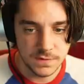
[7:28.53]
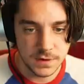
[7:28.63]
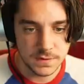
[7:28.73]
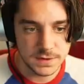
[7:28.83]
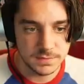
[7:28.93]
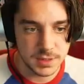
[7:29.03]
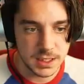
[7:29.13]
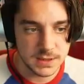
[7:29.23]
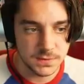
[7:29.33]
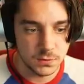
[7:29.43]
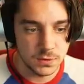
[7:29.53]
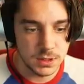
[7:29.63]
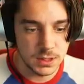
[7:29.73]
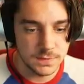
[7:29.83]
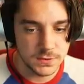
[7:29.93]
We have enough supplies for
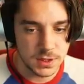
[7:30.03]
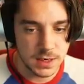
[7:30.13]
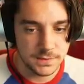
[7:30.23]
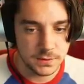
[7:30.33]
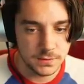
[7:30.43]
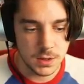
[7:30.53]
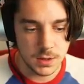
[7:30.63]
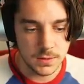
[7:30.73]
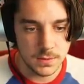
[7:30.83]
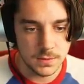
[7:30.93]
one day of travel. Okay.